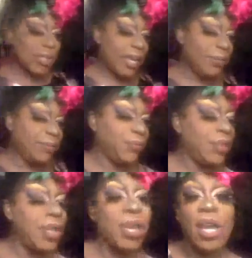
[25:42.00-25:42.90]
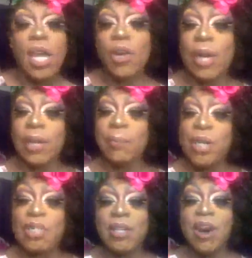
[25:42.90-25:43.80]
that, go ahead and
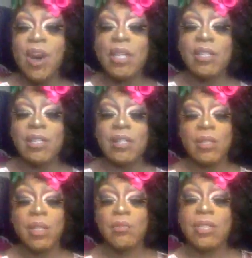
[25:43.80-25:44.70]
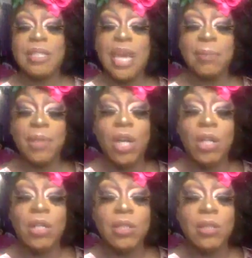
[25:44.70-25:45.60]
press the hearts. Tap the
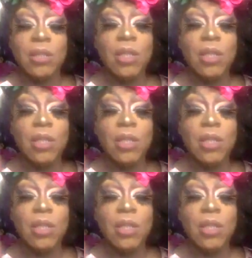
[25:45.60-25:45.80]
hearts.